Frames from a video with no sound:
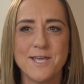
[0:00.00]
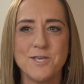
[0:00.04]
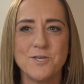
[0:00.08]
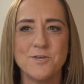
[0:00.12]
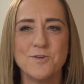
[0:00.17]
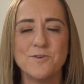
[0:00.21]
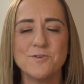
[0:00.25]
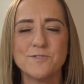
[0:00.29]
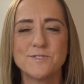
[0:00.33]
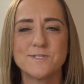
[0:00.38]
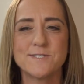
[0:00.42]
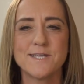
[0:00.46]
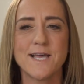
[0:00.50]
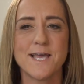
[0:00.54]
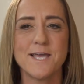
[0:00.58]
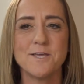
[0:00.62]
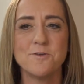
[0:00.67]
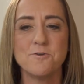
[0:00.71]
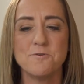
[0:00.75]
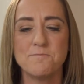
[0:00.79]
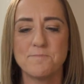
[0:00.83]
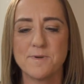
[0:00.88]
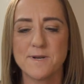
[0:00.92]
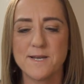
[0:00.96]
You say
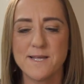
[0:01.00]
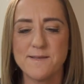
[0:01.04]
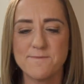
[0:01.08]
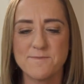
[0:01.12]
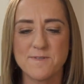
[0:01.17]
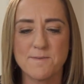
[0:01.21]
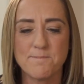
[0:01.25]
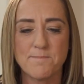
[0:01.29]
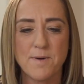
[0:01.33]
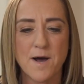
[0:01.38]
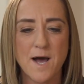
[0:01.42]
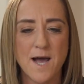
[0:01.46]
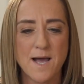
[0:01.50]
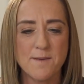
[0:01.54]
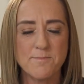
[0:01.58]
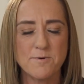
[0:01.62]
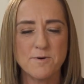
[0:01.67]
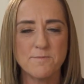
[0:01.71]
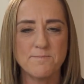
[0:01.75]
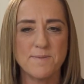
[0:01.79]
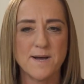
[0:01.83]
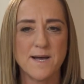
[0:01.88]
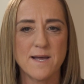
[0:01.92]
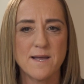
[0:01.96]
you believe the
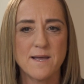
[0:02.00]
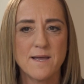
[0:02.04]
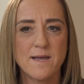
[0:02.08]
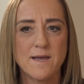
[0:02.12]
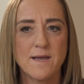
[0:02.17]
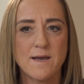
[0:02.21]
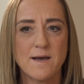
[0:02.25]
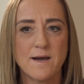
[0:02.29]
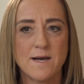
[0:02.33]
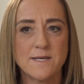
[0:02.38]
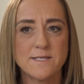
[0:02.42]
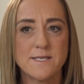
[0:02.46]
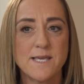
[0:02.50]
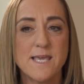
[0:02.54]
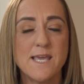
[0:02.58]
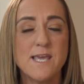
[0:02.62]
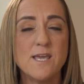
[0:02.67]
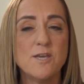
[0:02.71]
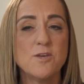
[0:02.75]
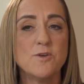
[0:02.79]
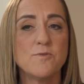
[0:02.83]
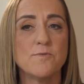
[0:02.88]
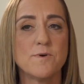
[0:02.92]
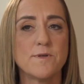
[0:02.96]
Bible, but I
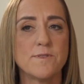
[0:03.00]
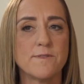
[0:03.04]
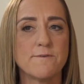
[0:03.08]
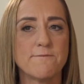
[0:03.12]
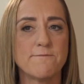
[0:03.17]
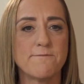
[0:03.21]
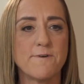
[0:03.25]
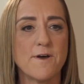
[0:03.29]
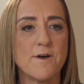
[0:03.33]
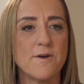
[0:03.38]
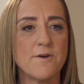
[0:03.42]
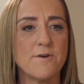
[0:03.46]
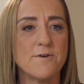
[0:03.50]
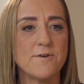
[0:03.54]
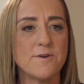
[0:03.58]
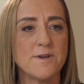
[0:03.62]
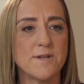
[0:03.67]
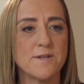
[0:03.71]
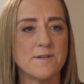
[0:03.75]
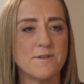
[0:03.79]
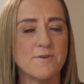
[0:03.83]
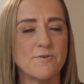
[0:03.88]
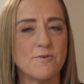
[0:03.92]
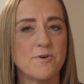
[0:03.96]
hear you on the phone
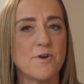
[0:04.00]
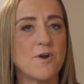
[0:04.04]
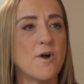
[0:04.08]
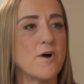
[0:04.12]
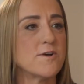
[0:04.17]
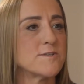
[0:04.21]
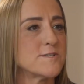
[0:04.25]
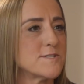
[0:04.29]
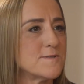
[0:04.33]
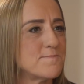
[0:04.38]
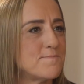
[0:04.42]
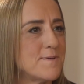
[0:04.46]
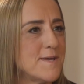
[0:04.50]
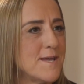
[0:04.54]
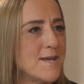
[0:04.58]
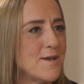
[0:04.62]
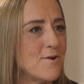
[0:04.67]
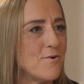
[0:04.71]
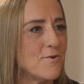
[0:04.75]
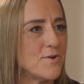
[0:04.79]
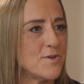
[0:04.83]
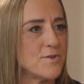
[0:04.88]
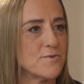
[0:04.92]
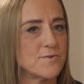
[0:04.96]
and you're gossiping,
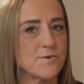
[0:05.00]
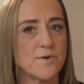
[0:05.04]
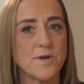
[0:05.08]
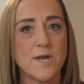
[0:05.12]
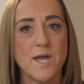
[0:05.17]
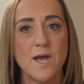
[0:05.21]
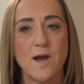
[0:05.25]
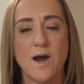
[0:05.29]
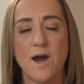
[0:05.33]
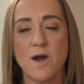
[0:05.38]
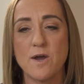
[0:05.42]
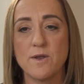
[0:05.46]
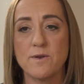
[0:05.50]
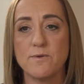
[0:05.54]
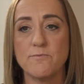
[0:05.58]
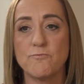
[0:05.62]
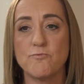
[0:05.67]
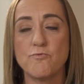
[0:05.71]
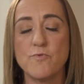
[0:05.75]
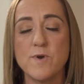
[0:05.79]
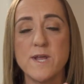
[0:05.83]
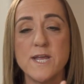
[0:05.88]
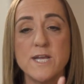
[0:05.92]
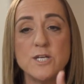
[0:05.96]
or I
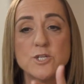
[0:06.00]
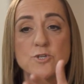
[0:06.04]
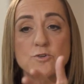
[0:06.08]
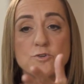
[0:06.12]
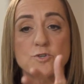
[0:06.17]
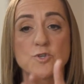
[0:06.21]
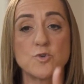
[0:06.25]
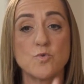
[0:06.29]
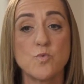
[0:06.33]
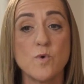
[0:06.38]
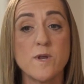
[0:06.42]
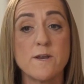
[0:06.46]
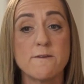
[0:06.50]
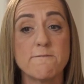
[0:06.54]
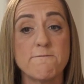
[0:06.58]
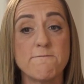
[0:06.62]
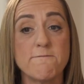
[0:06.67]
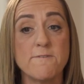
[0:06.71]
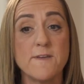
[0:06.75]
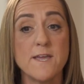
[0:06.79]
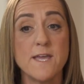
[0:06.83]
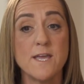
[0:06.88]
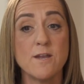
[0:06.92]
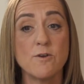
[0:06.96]
read your Twitter
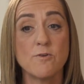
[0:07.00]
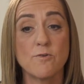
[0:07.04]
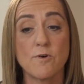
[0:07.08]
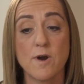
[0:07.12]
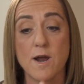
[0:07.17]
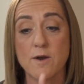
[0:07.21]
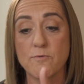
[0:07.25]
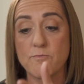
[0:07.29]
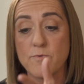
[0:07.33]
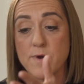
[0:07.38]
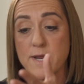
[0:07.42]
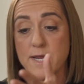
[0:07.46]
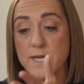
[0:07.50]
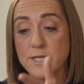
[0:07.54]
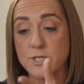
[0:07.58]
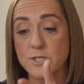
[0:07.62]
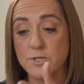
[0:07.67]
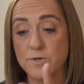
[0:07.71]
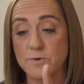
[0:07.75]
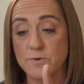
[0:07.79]
feed, or I read